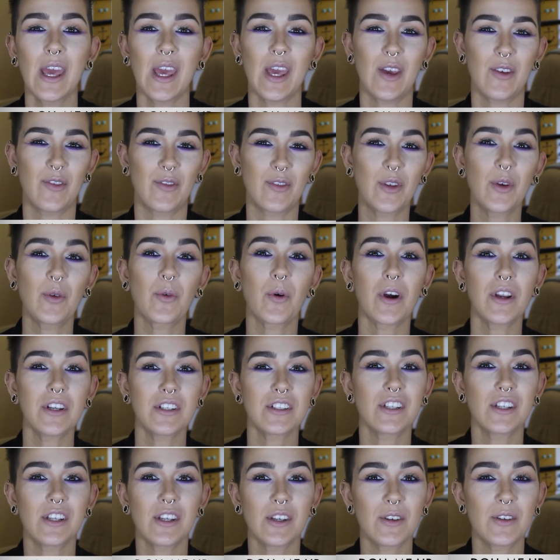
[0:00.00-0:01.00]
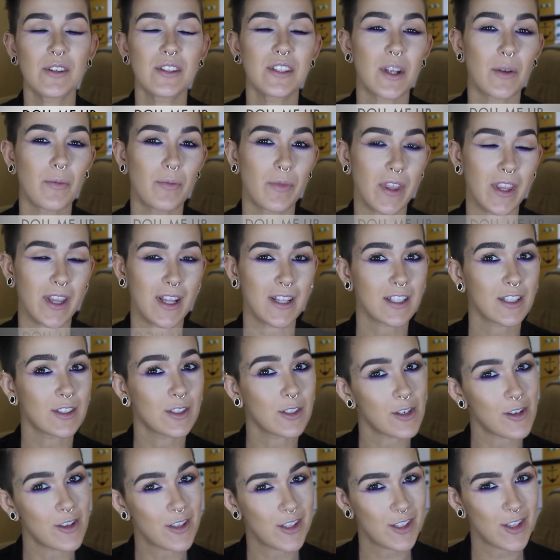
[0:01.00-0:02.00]
If you want to use something that's a
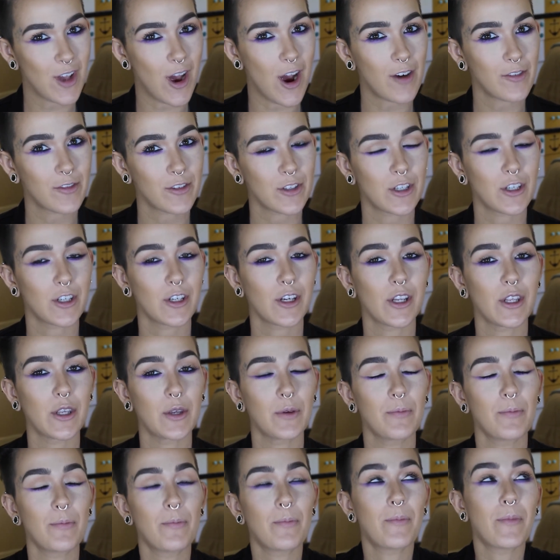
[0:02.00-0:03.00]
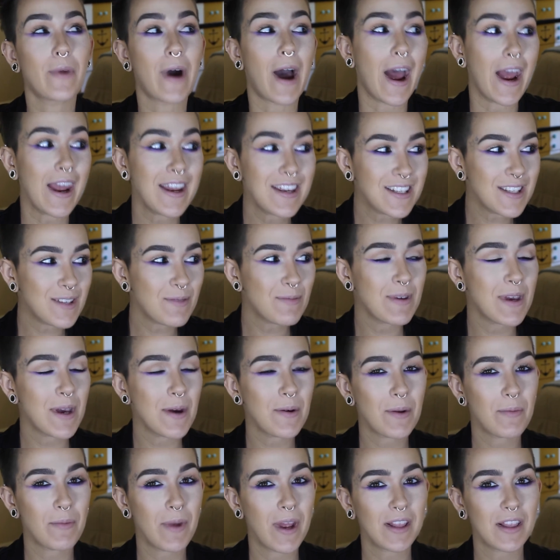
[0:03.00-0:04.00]
little softer, you might be
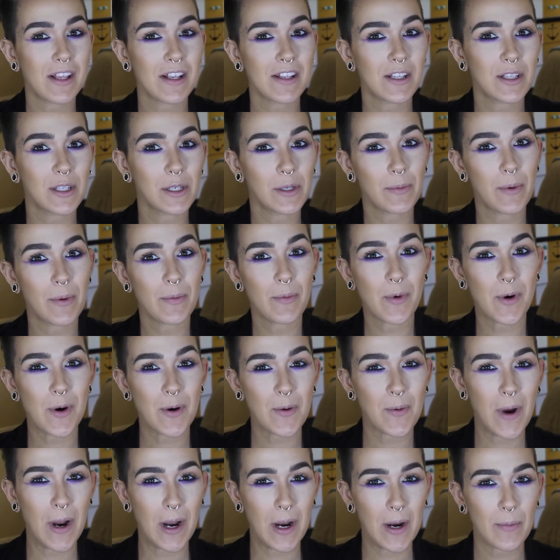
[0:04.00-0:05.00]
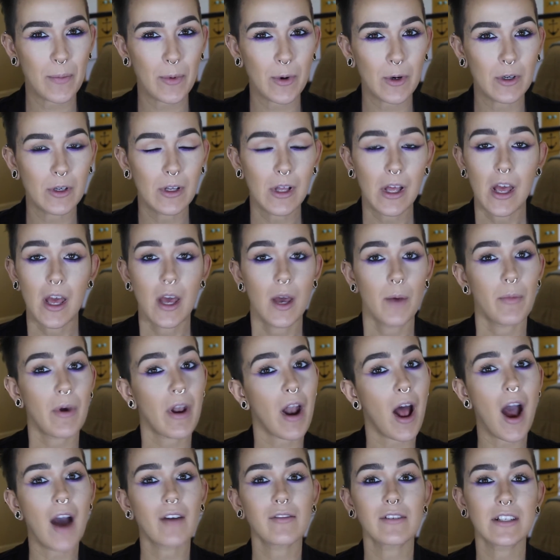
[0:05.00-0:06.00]
able to make this a little bit more wearable, but
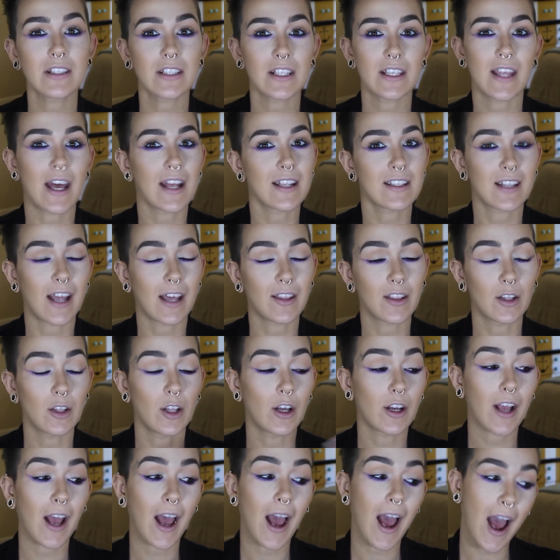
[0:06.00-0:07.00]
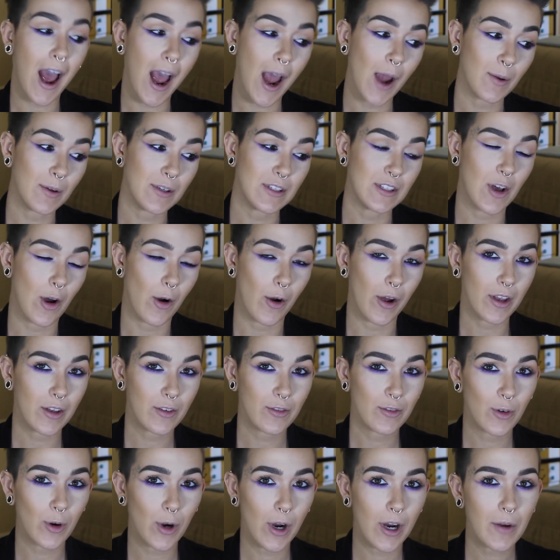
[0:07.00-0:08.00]
obviously that's not the look I was going
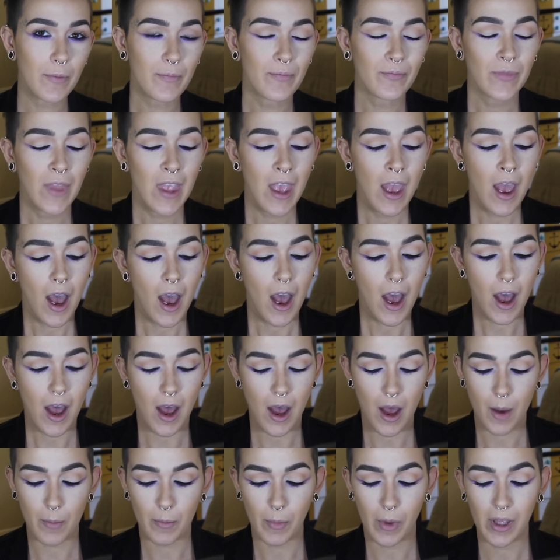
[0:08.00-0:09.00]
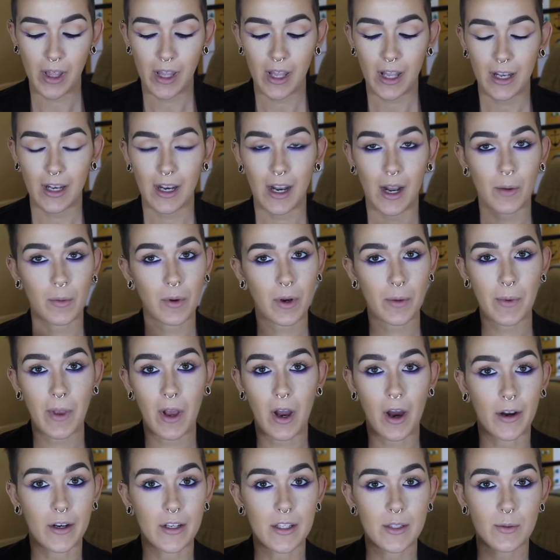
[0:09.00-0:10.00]
for. I'm gonna be
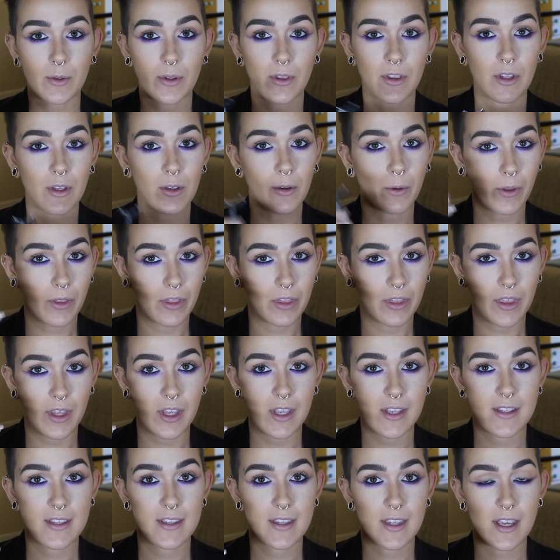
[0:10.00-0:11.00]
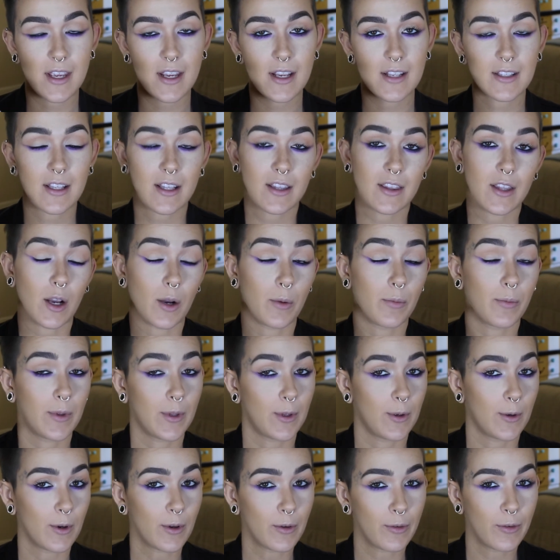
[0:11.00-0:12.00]
honest with you, these things, they're
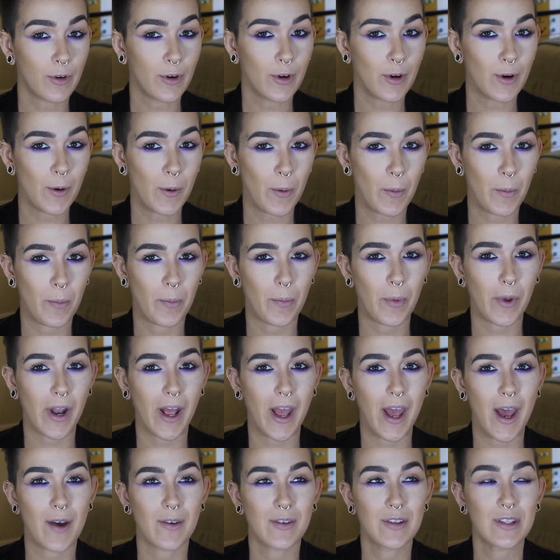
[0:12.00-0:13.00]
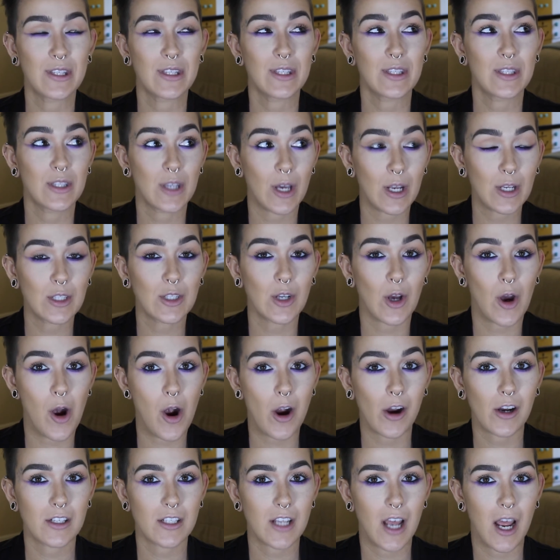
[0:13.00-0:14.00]
beautiful, but I have such a
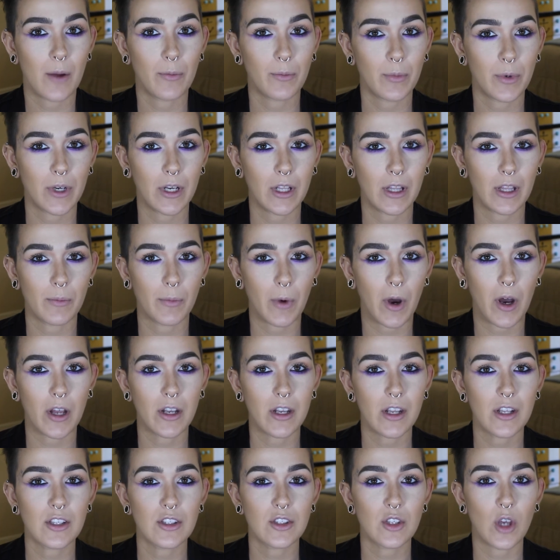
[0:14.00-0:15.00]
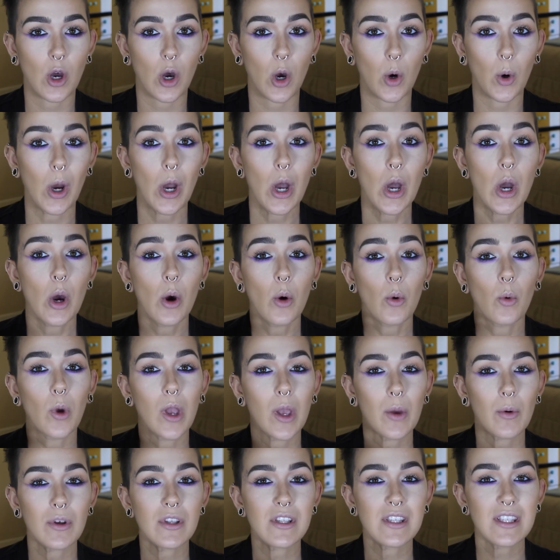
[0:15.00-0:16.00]
hard time putting them on, so
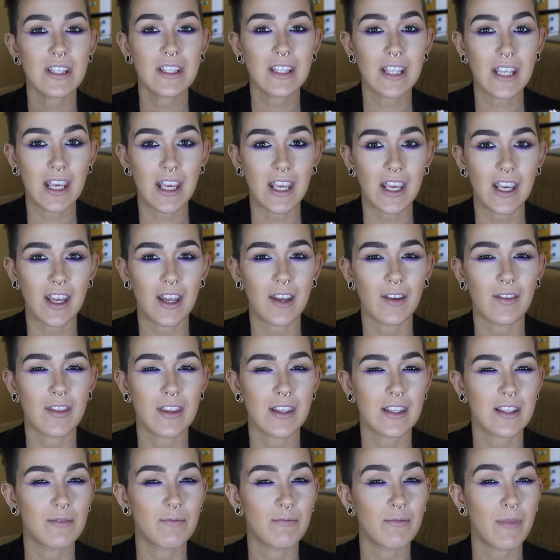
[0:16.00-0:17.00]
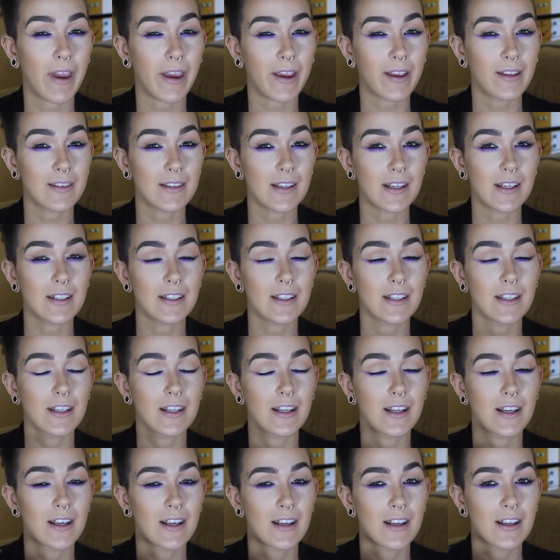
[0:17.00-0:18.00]
we will see if this makes it
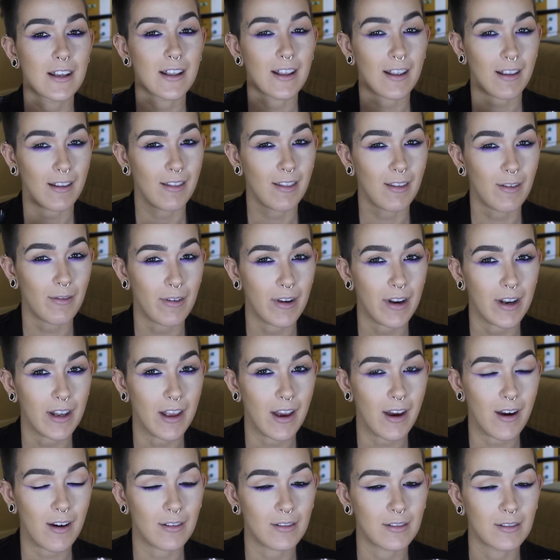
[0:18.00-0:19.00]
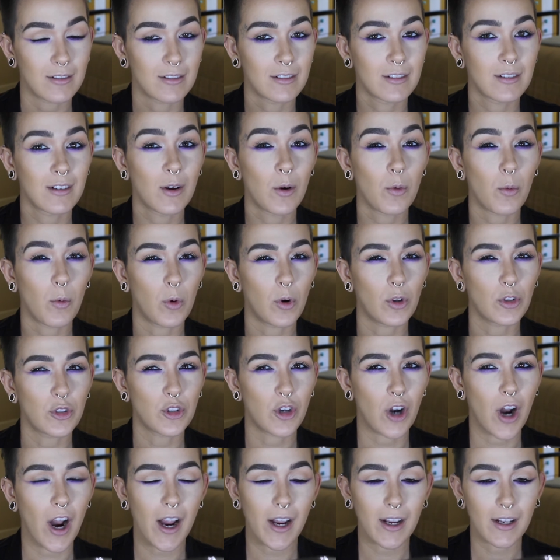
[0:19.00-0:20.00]
in the video. We'll
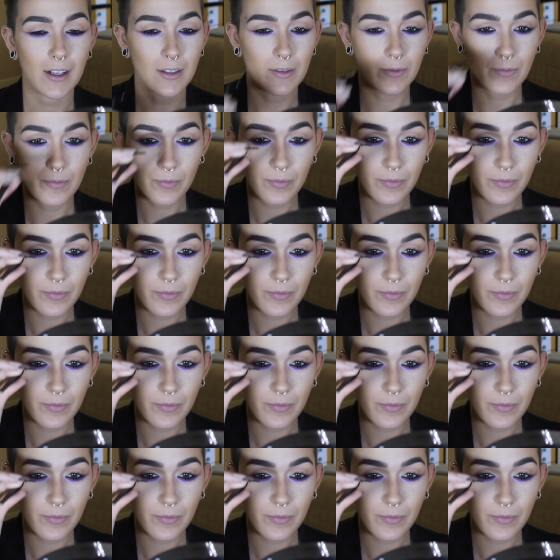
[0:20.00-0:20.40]
try.